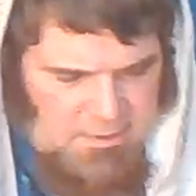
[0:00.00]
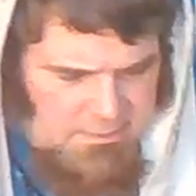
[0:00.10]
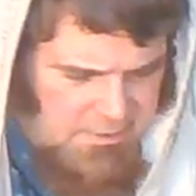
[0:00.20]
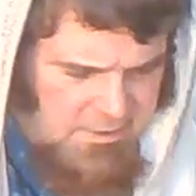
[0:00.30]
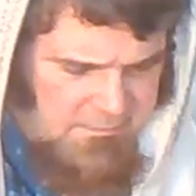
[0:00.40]
A
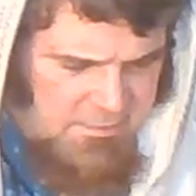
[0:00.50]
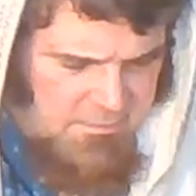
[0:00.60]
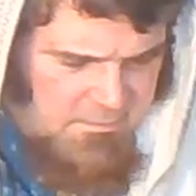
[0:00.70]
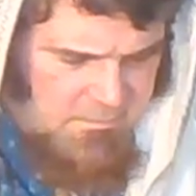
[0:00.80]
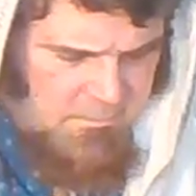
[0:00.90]
lot of
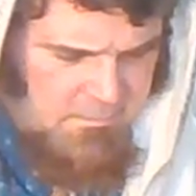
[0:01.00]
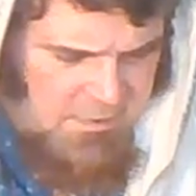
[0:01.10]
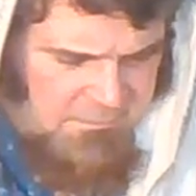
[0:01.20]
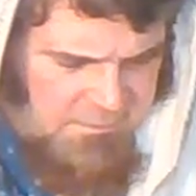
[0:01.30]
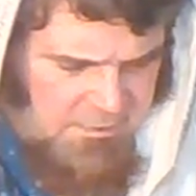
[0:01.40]
them,
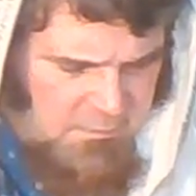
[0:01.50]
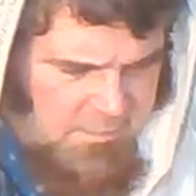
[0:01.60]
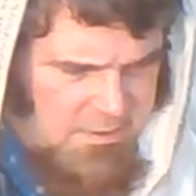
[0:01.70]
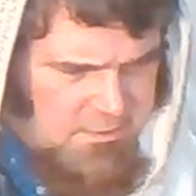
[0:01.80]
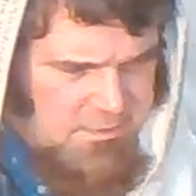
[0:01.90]
my fellow
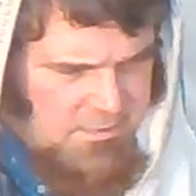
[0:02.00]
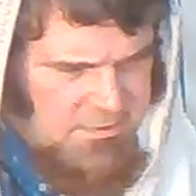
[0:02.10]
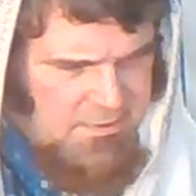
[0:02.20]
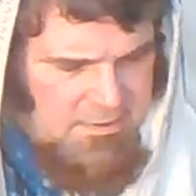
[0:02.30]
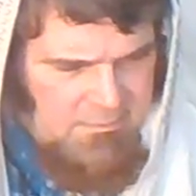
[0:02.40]
ministers,
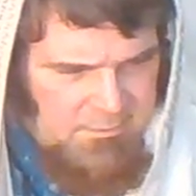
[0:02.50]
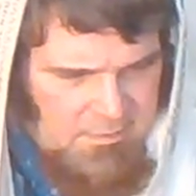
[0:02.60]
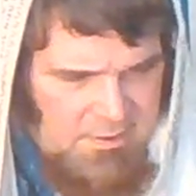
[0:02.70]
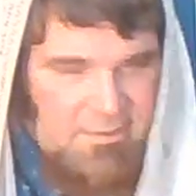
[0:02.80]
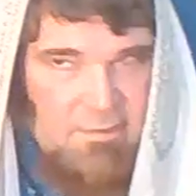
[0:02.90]
you got to
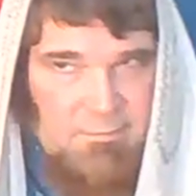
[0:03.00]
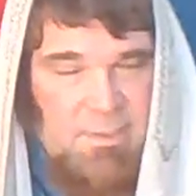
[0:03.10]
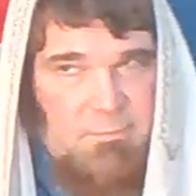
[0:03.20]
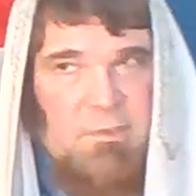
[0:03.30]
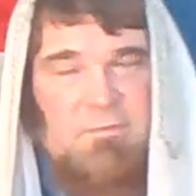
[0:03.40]
remind the
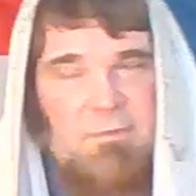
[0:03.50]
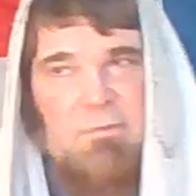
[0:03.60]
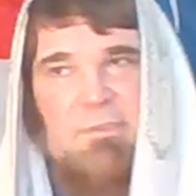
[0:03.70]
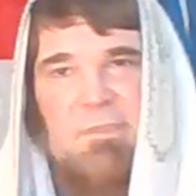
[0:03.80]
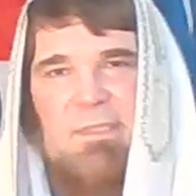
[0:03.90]
people of
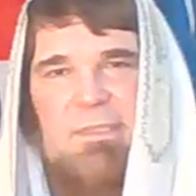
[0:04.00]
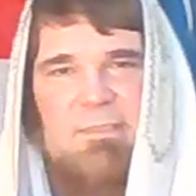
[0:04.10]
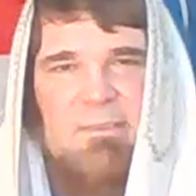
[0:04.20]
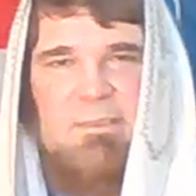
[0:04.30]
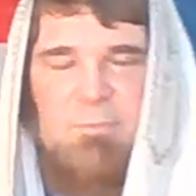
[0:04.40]
those things.
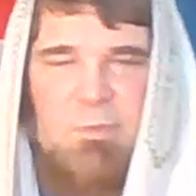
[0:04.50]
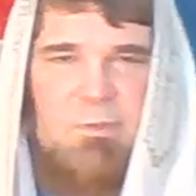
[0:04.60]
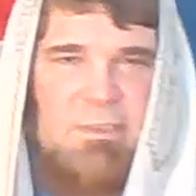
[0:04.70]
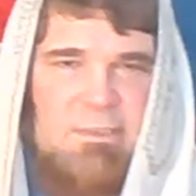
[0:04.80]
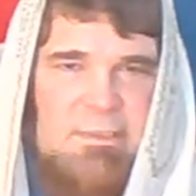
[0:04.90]
It's
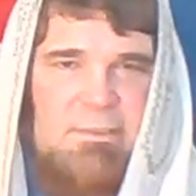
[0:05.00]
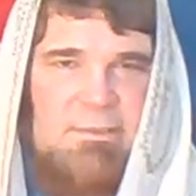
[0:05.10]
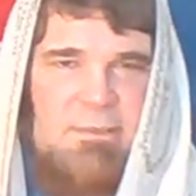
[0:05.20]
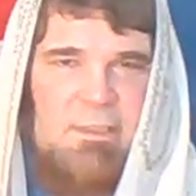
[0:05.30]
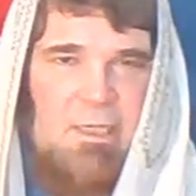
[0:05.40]
important.
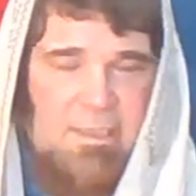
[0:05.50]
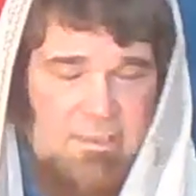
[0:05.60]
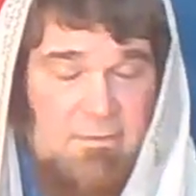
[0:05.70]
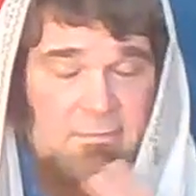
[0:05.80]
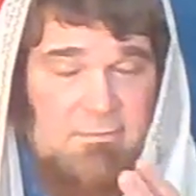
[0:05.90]
I
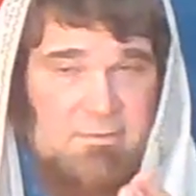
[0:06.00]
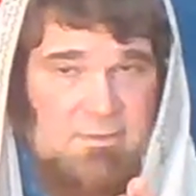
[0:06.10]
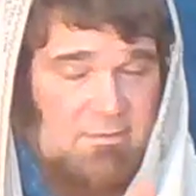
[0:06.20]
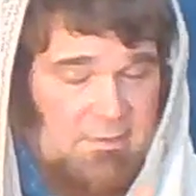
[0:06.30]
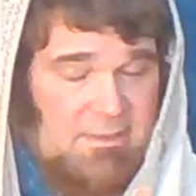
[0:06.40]
know
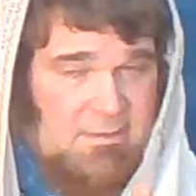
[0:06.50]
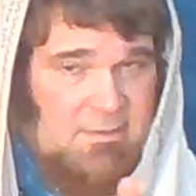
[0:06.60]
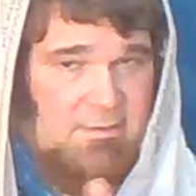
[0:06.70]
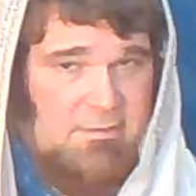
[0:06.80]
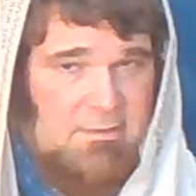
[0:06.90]
there's a lot
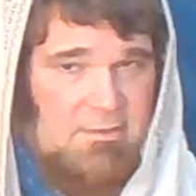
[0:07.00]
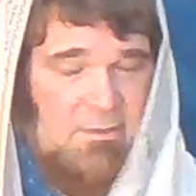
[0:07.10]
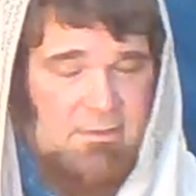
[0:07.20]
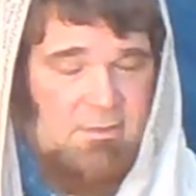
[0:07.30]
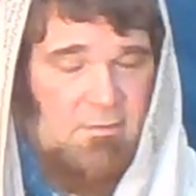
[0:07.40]
to
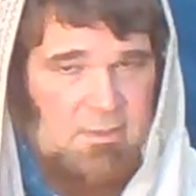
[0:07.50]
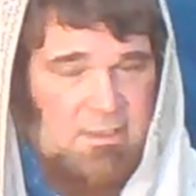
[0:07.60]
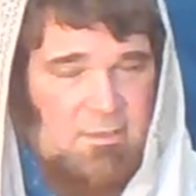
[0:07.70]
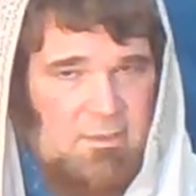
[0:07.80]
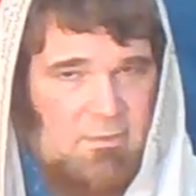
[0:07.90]

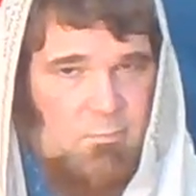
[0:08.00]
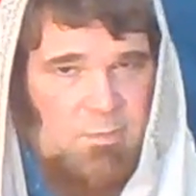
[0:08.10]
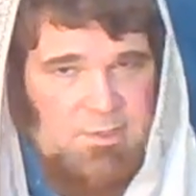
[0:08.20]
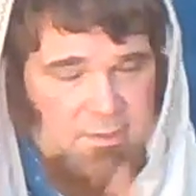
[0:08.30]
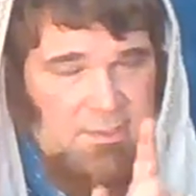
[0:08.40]
hit on,
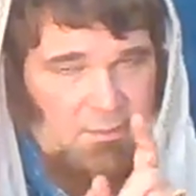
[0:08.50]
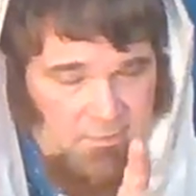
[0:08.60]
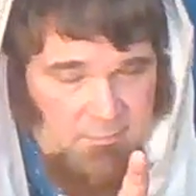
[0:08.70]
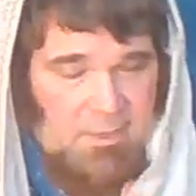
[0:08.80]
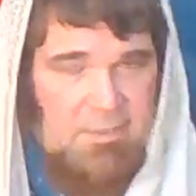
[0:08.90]
but you got to
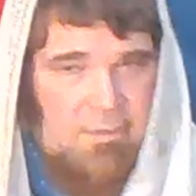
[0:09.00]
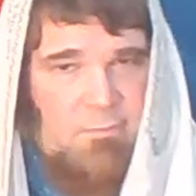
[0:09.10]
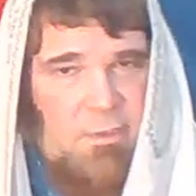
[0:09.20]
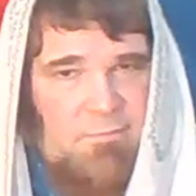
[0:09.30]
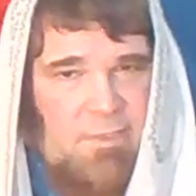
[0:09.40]
remind
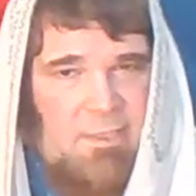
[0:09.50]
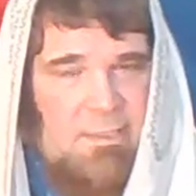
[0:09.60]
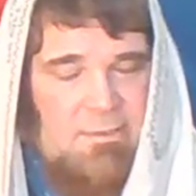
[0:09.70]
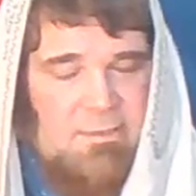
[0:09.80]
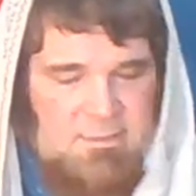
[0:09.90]
them of that.